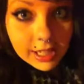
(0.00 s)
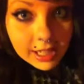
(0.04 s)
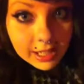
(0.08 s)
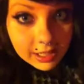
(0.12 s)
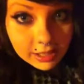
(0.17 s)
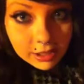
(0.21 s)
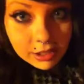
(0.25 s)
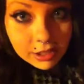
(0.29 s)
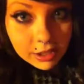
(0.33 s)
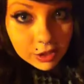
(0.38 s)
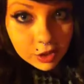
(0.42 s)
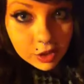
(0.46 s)

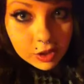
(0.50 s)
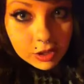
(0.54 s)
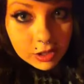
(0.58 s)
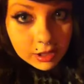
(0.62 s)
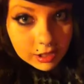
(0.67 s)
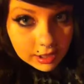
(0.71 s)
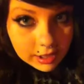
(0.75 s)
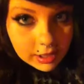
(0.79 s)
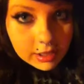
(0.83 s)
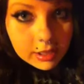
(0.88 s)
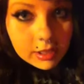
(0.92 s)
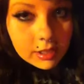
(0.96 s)
English.
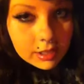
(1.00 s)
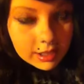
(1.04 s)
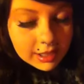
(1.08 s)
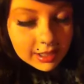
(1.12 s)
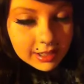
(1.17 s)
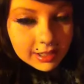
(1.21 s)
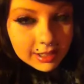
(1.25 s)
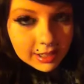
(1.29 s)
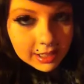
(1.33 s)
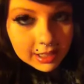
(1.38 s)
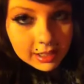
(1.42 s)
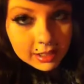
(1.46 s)

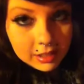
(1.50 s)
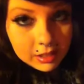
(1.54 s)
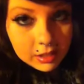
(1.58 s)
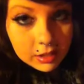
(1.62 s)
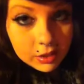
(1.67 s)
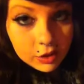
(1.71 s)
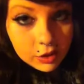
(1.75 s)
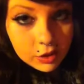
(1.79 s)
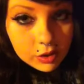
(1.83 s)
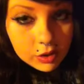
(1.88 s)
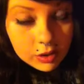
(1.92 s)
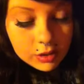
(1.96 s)
It's
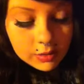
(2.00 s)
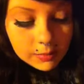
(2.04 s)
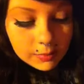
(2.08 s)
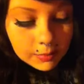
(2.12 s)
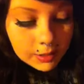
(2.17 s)
English.